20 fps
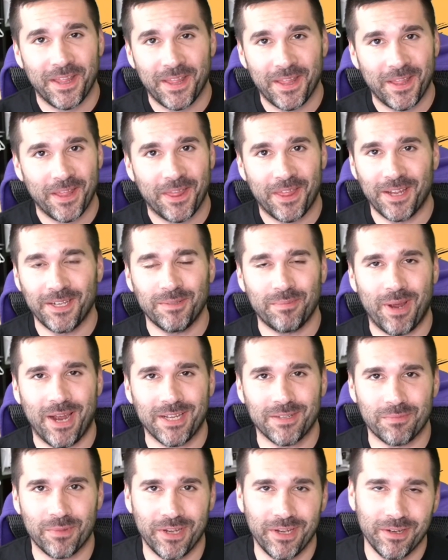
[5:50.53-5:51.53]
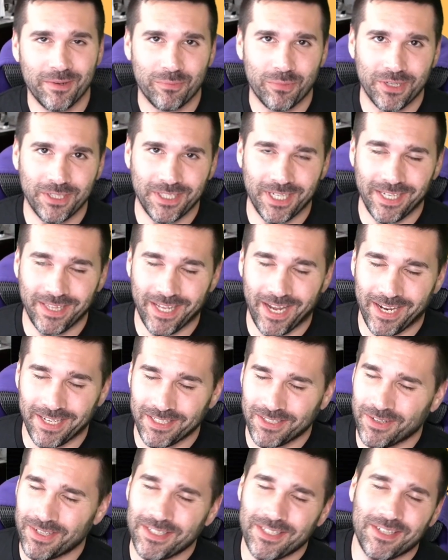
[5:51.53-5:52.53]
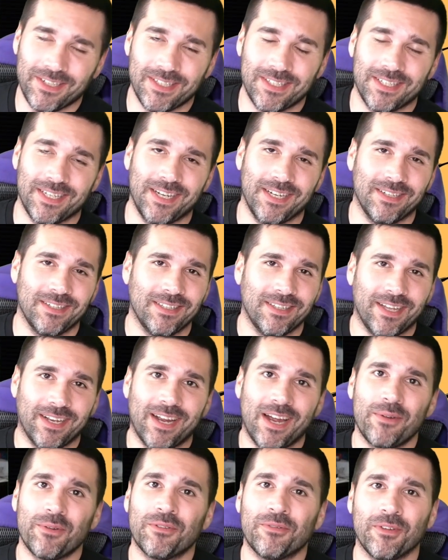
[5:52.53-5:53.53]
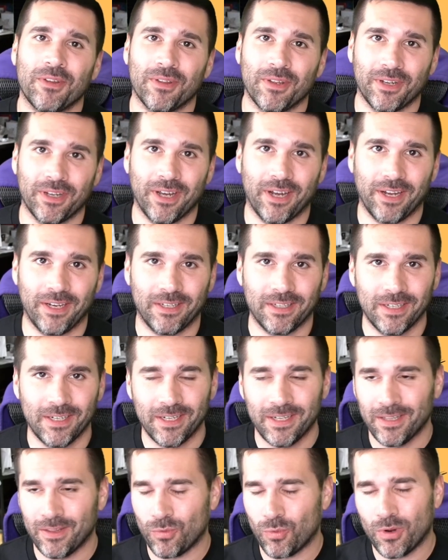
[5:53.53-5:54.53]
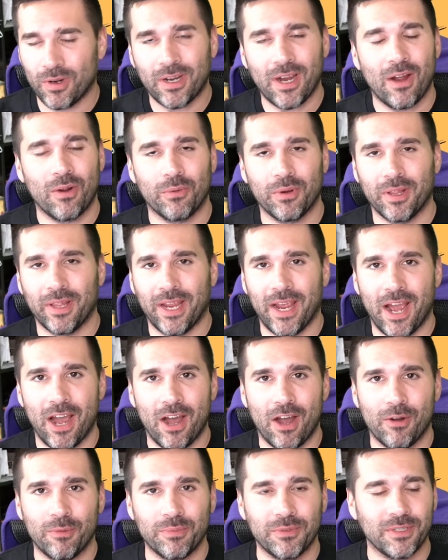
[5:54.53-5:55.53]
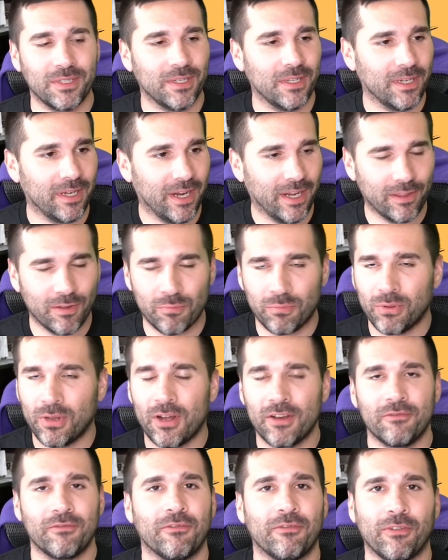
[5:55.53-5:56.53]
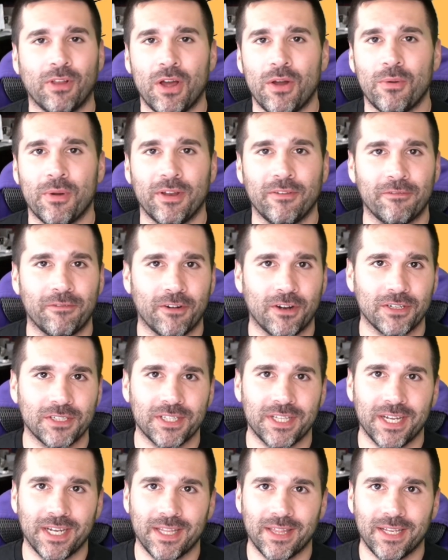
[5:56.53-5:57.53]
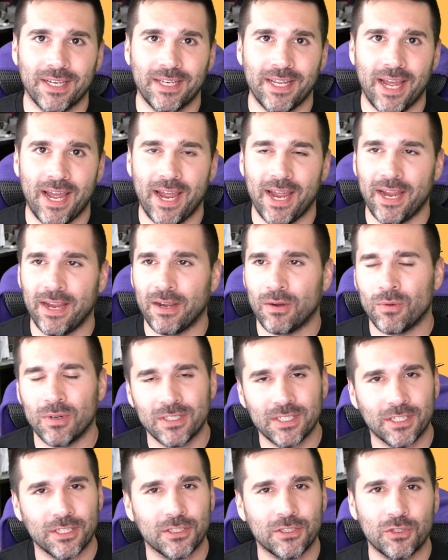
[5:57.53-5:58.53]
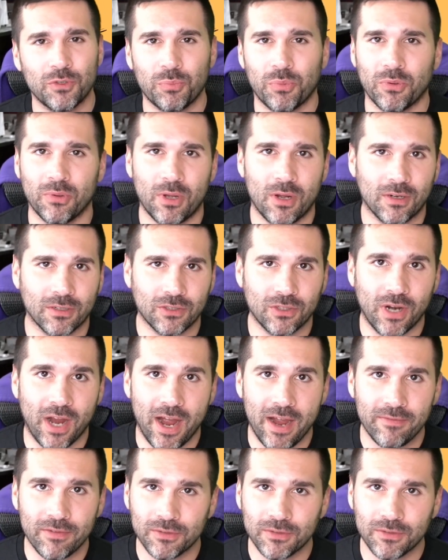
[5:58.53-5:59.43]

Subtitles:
Thanks, Pass Me. Appreciate that. So as you can see, that guy was feeling good. The workout really helped. You got the blood flowing first thing in the day. It wasn't a super long drive.